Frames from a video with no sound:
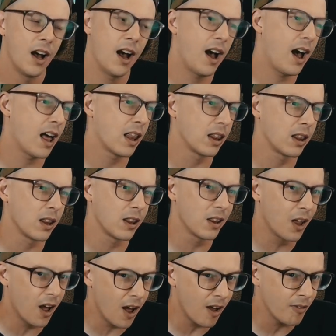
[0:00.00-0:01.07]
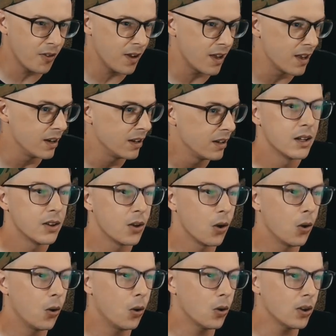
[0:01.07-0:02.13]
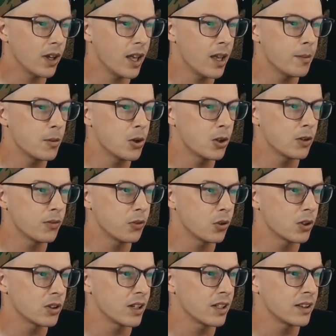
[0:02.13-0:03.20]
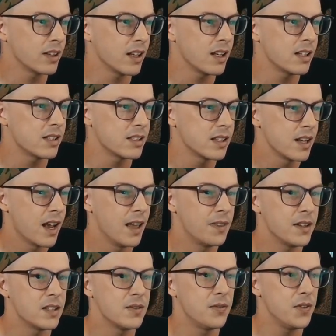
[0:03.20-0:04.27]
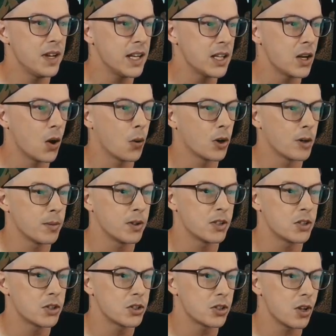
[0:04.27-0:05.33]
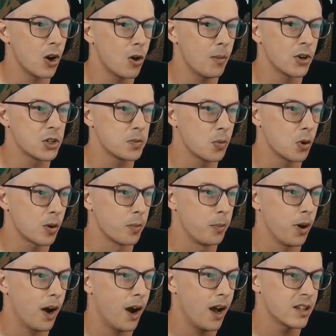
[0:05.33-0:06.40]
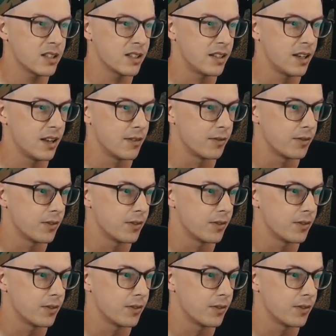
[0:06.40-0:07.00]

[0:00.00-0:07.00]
I love it. The whole game could have looked like this, and this video would have been so much more positive.